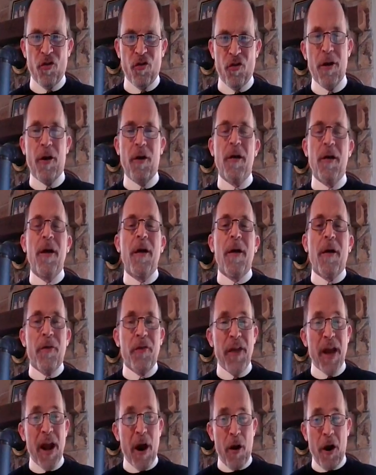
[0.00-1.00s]
are
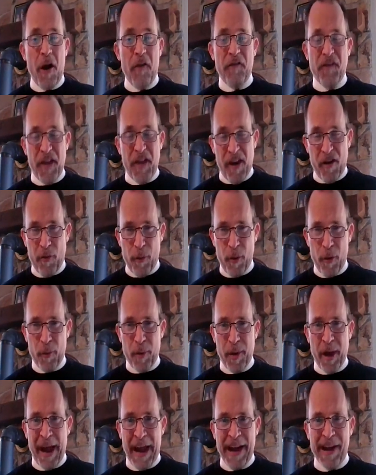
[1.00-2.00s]
there on our Facebook
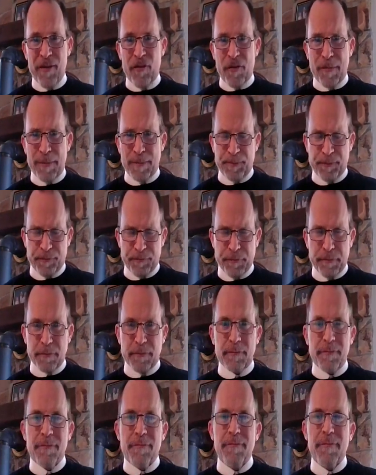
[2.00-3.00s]
page.
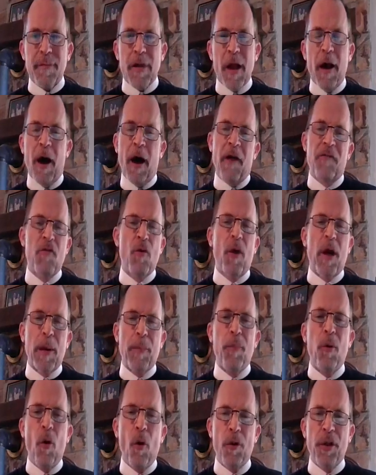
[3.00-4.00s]
If you want to
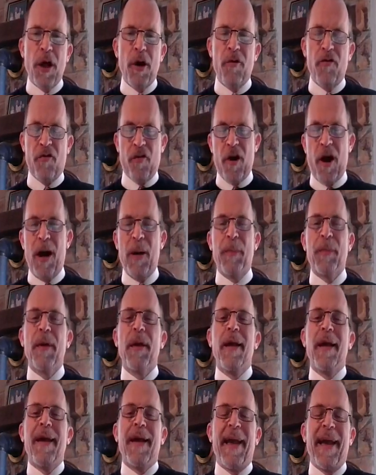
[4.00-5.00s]
pull those up
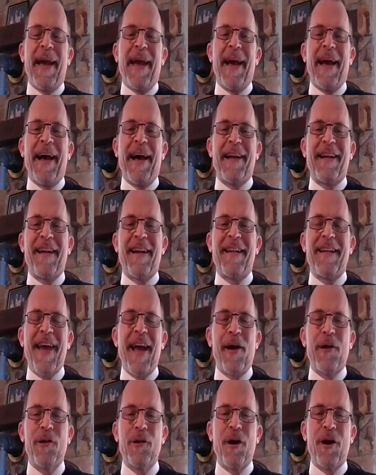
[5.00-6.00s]
and
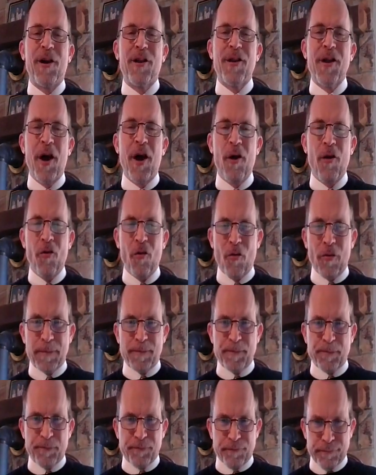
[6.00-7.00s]
take a look at those.
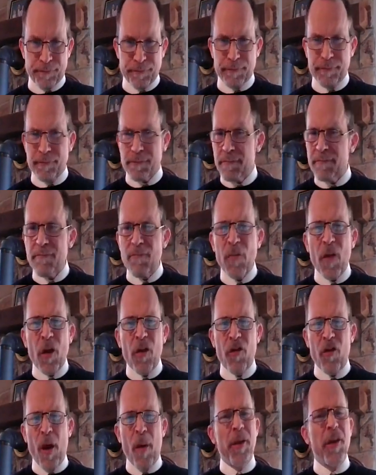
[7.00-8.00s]

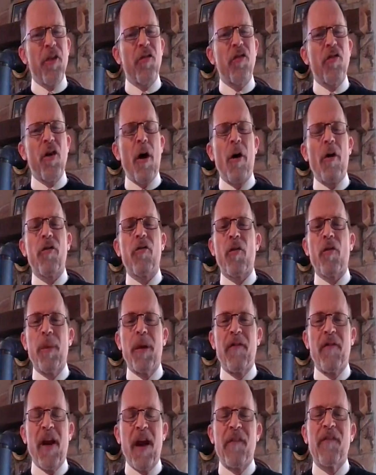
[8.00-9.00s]
Some of these songs you'll be
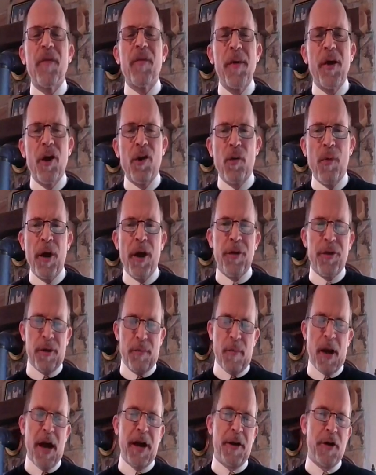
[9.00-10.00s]
very familiar with and
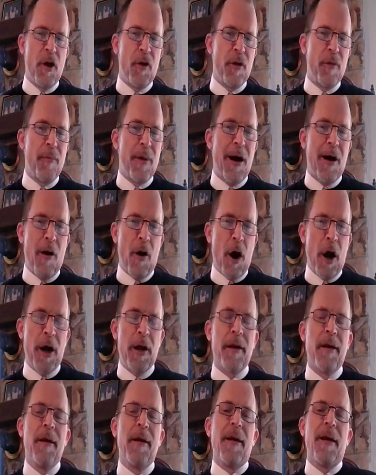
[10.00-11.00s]
might know them by
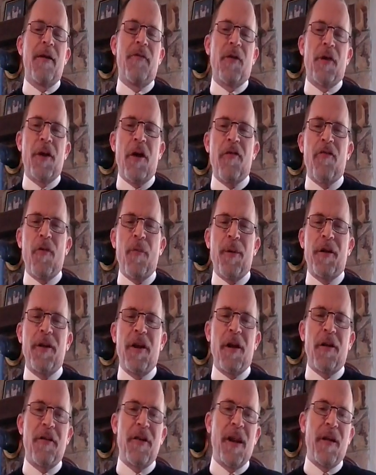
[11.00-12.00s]
heart. For those of you
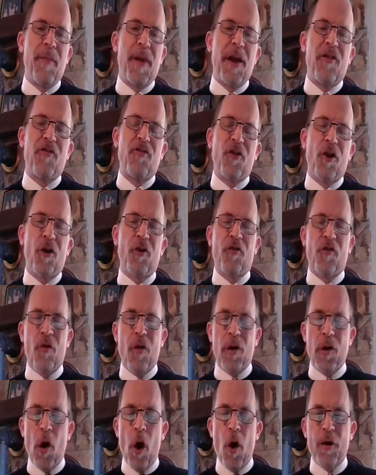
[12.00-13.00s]
particularly that have been in church for
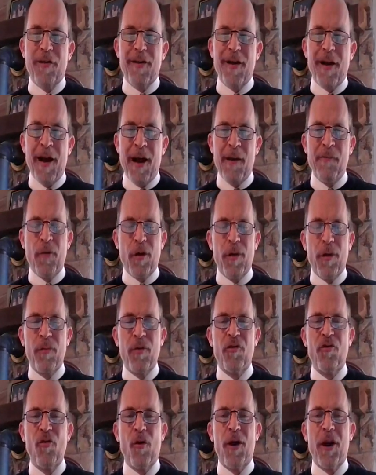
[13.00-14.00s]
a long time, for the
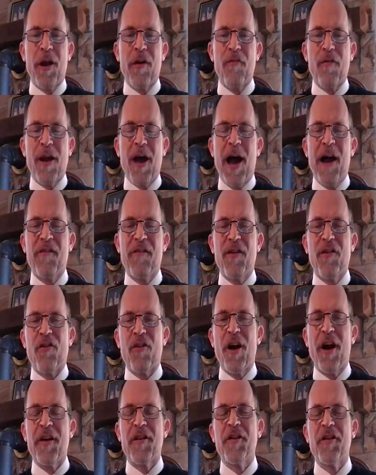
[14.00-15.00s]
majority of your life and
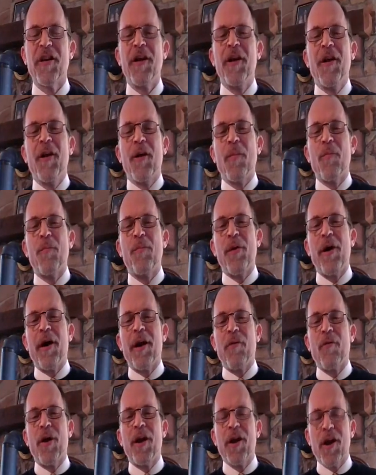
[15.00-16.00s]
such. But
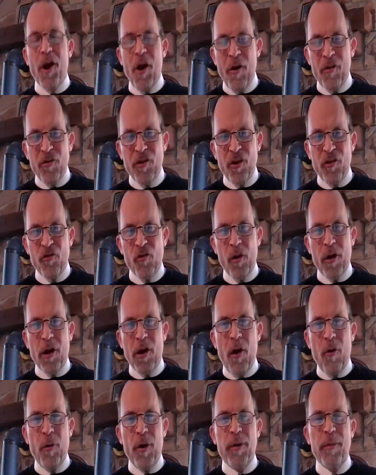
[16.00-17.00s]
I would encourage you to join
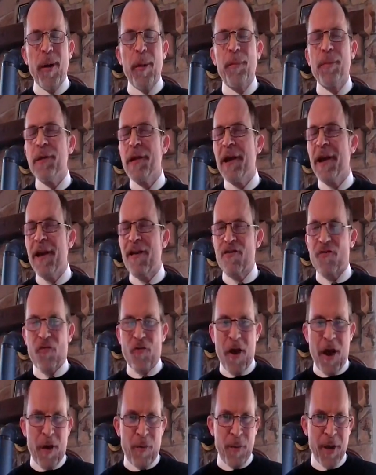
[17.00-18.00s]
along with me. Please
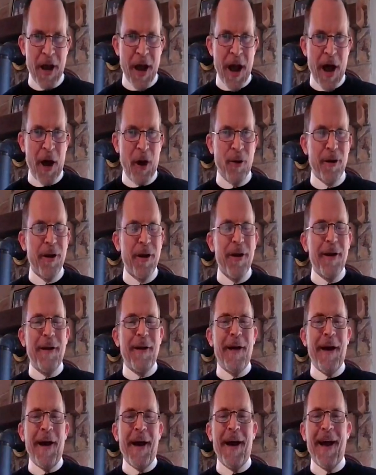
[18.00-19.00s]
drown me out.
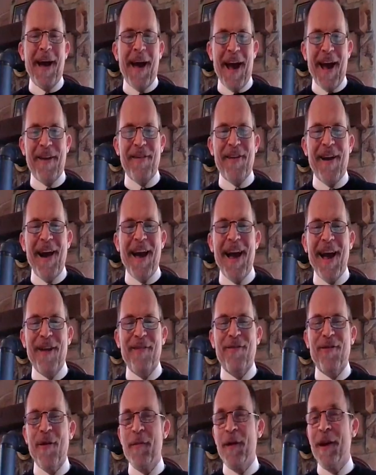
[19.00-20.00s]
As I had
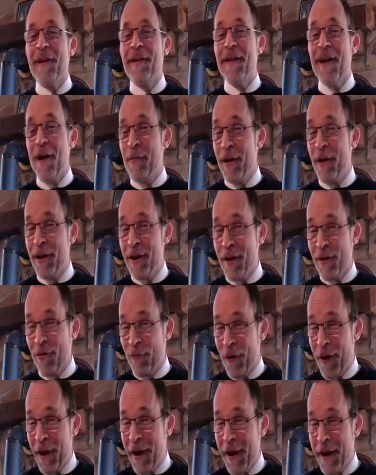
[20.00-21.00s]
somebody tell me this
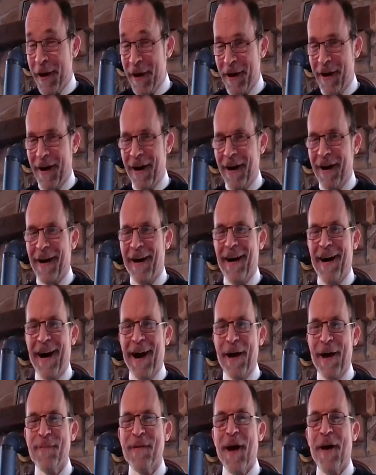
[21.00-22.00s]
week, I
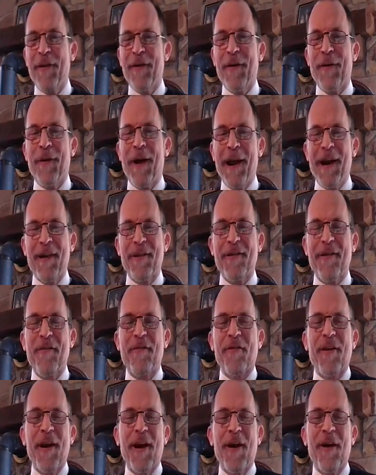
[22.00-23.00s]
am not the greatest of
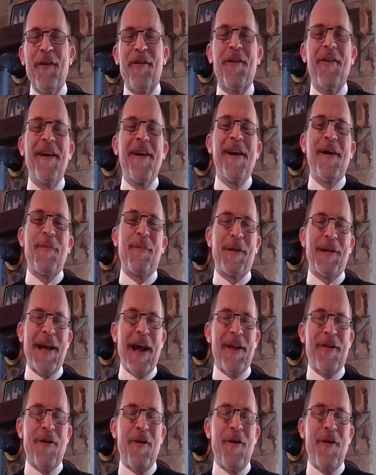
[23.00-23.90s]
singers, but that's